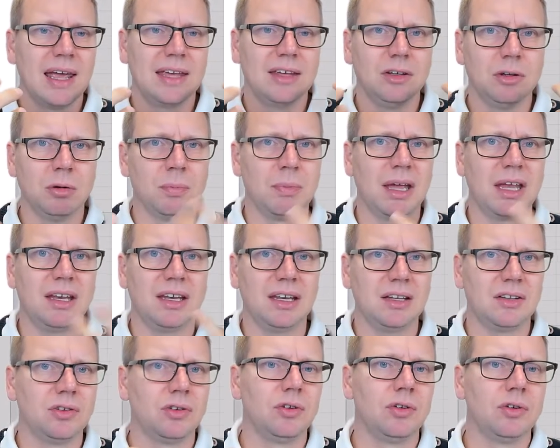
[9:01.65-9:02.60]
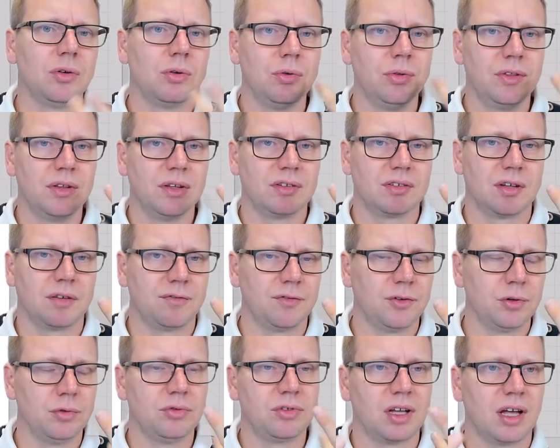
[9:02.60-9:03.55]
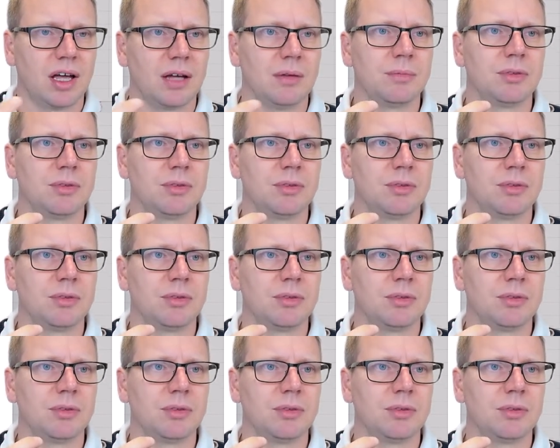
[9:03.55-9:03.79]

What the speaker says: You may need to do this a few times